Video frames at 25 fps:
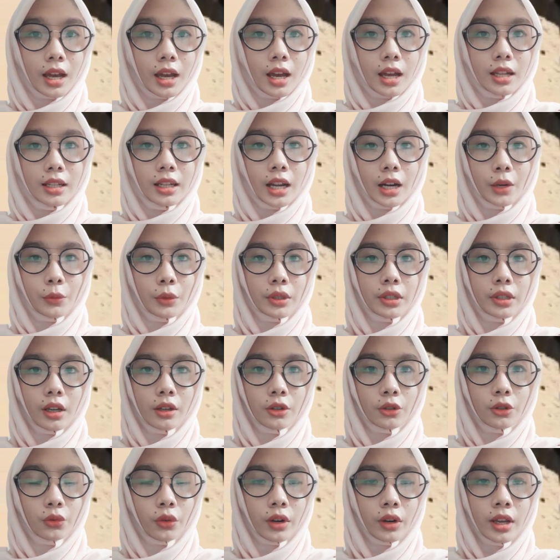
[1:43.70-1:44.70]
There was a
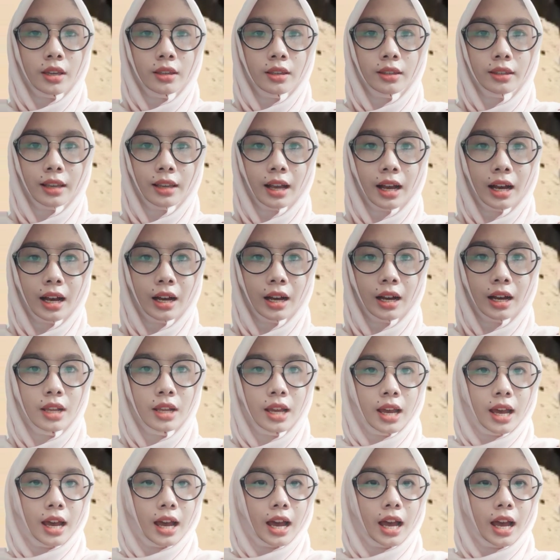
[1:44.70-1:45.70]
strange sound
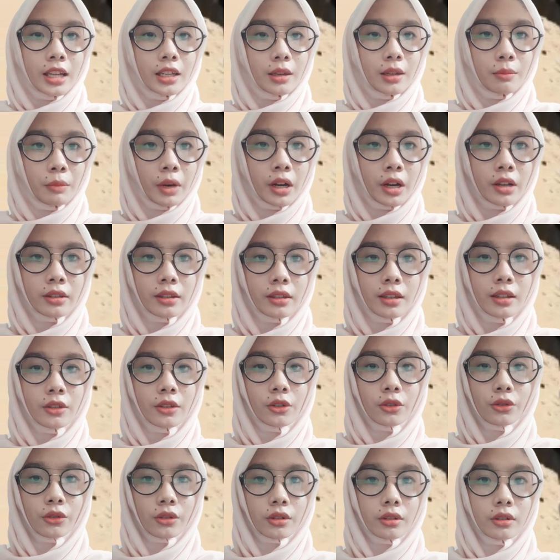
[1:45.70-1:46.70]
and the merchant
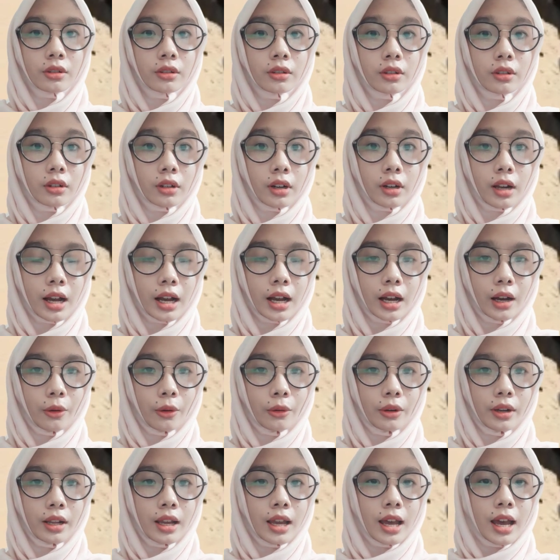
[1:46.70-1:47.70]
turned
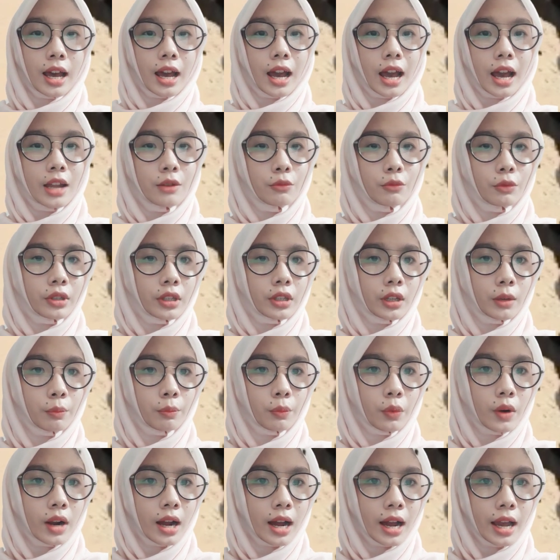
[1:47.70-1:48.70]
around and was
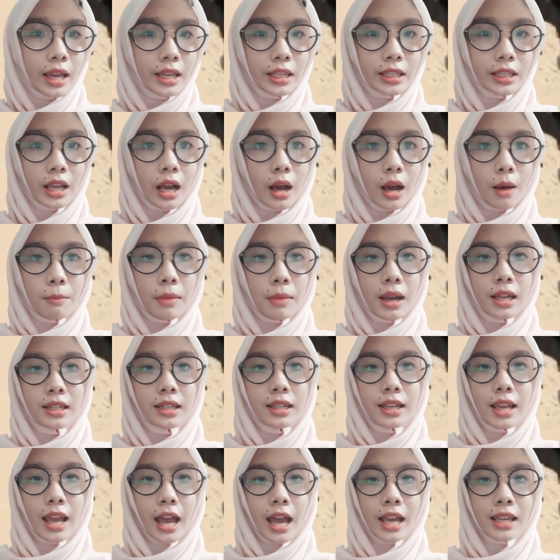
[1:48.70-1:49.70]
surprised by
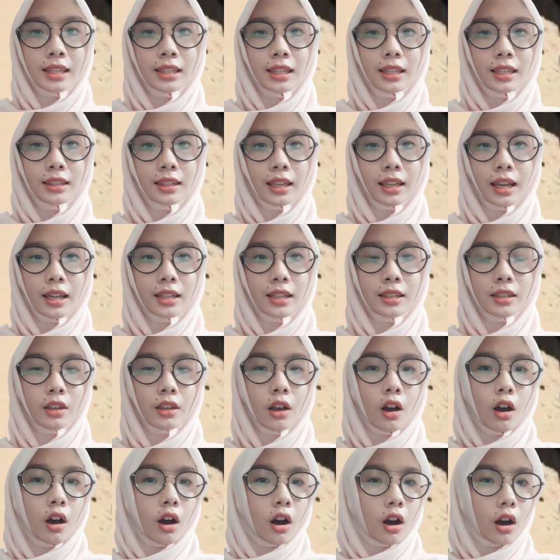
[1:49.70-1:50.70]
the existence
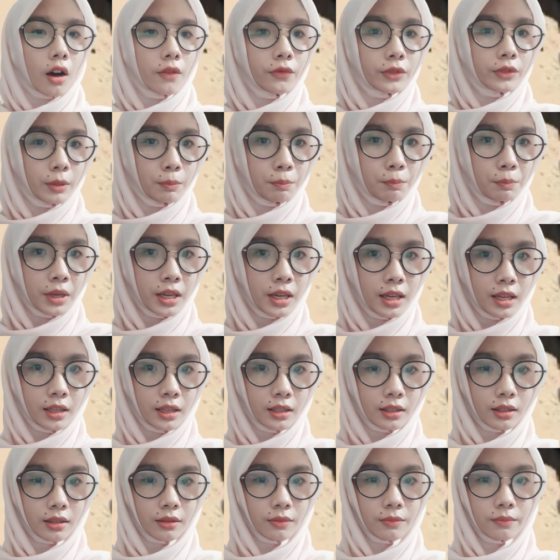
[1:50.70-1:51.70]
of the
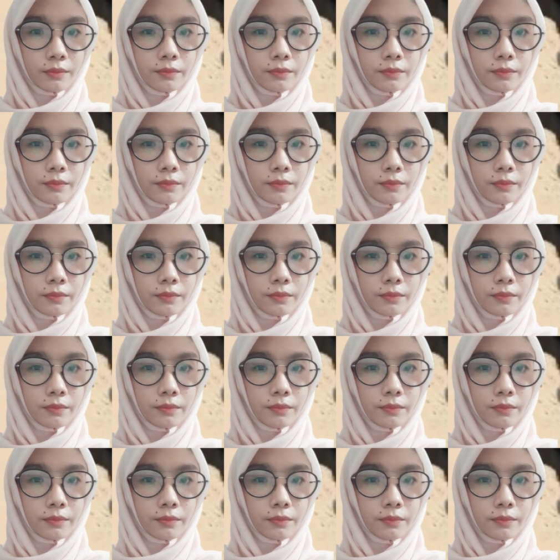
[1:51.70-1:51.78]
bees.